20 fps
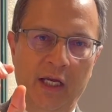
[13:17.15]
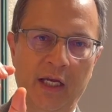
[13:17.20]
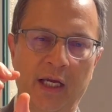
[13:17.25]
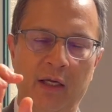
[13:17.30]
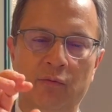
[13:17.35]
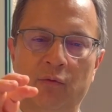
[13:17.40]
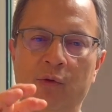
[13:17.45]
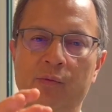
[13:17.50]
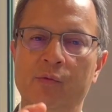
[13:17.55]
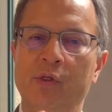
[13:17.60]

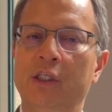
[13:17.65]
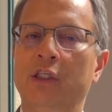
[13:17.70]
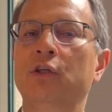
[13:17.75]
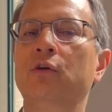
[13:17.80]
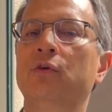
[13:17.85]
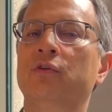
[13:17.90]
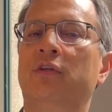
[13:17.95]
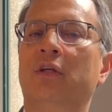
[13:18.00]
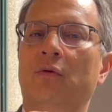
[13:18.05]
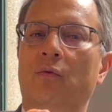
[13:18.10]
And when we
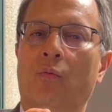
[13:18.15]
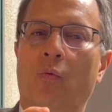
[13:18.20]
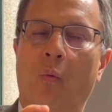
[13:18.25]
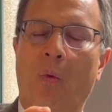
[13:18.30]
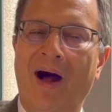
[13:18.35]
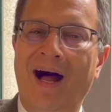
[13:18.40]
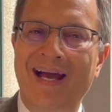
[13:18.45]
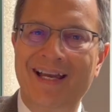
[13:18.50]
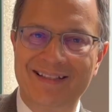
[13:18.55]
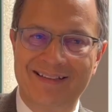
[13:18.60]
use it
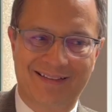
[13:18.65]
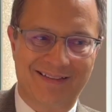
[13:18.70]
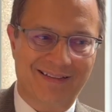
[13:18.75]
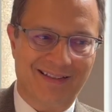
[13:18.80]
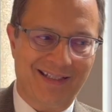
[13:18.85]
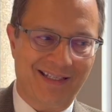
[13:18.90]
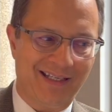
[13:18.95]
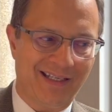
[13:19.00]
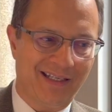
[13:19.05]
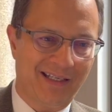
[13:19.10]

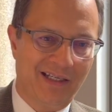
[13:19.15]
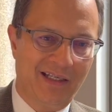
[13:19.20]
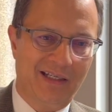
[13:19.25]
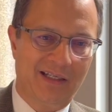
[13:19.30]
wisely,